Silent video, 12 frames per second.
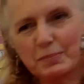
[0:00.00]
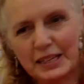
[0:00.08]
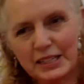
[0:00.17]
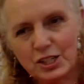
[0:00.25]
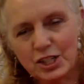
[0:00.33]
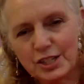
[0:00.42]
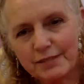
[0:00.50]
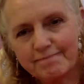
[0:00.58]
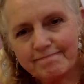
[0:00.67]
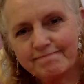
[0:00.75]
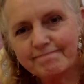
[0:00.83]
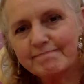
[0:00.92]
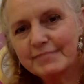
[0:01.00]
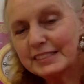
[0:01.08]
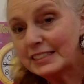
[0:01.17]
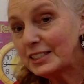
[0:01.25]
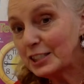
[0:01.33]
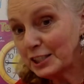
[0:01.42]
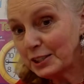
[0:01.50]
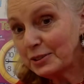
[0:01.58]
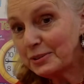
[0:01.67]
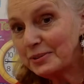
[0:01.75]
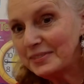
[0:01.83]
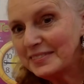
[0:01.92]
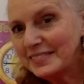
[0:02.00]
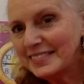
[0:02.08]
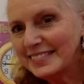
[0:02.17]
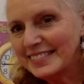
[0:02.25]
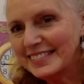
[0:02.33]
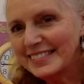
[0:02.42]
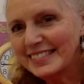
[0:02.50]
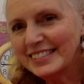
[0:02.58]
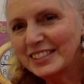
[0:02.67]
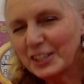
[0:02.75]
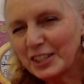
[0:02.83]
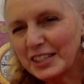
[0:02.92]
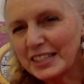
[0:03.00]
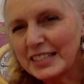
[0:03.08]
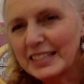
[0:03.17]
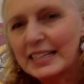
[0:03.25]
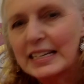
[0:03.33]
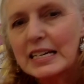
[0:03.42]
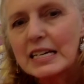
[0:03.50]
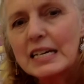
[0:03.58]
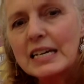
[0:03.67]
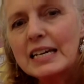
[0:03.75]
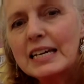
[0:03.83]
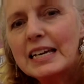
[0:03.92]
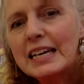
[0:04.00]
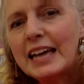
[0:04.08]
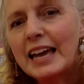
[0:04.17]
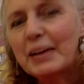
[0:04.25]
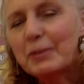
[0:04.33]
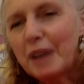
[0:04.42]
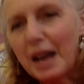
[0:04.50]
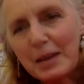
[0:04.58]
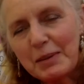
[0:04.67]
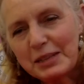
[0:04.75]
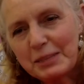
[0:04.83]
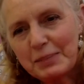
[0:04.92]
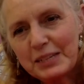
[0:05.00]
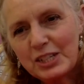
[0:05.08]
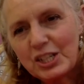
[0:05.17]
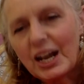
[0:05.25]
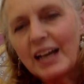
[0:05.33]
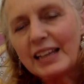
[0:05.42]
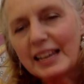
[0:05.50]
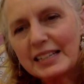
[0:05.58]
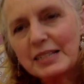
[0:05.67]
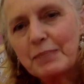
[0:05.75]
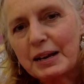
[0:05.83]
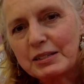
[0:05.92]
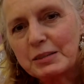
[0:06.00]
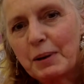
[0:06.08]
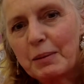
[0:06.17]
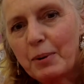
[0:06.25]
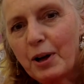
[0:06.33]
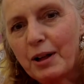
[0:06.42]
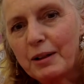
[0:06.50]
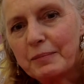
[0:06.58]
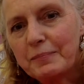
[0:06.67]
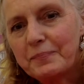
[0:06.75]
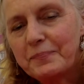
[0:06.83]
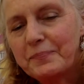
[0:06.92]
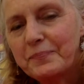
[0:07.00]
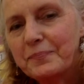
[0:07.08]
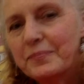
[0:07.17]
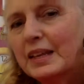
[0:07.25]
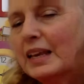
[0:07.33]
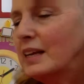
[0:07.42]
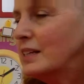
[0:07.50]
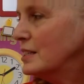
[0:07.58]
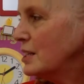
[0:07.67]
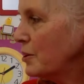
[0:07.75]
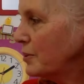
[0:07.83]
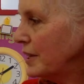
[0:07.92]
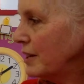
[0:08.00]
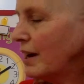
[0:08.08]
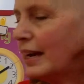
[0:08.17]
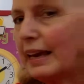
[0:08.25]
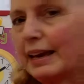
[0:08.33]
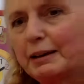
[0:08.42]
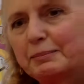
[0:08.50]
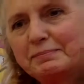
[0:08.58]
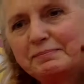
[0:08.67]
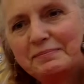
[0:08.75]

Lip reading: beach. Do you? Good. And when I'm at the beach, I like to bounce my ball. So here I am